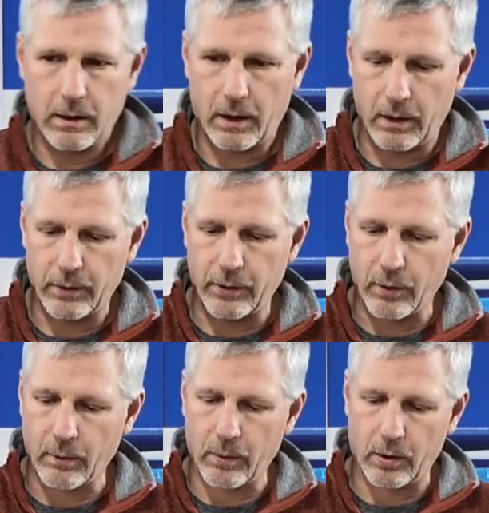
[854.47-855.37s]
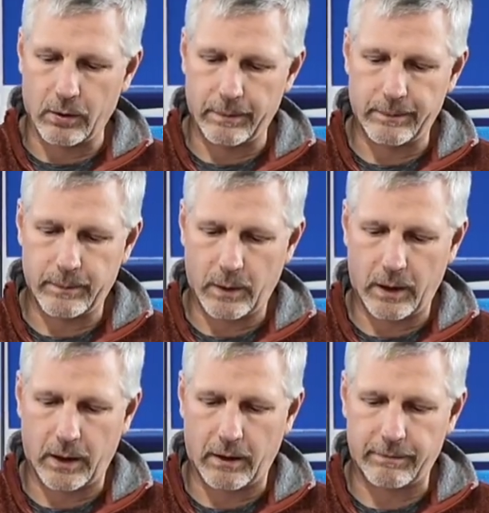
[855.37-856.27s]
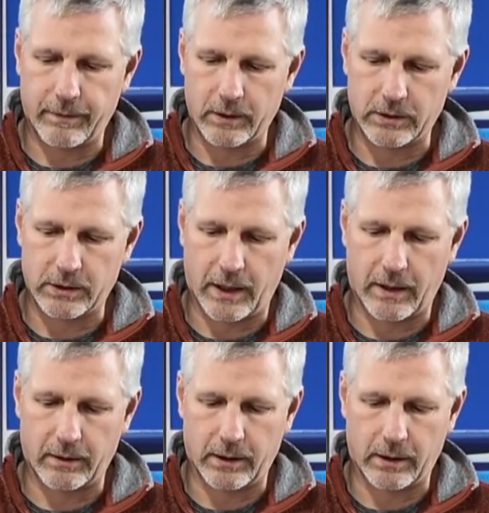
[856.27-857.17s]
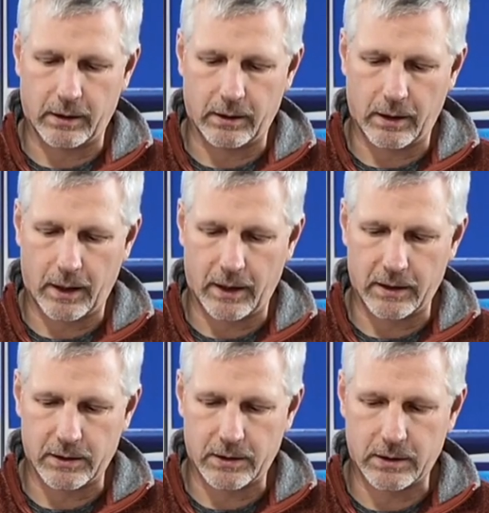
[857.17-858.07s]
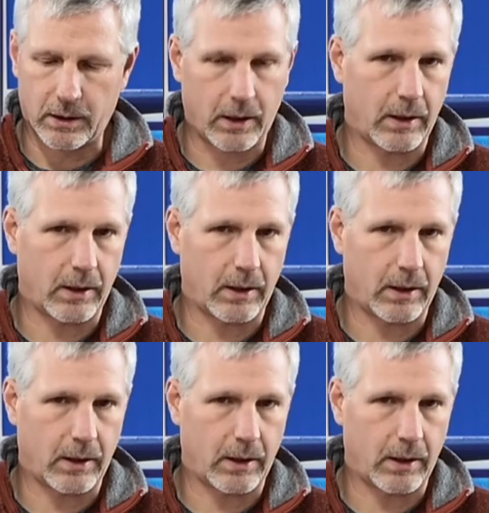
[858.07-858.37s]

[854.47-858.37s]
all the normal functionality as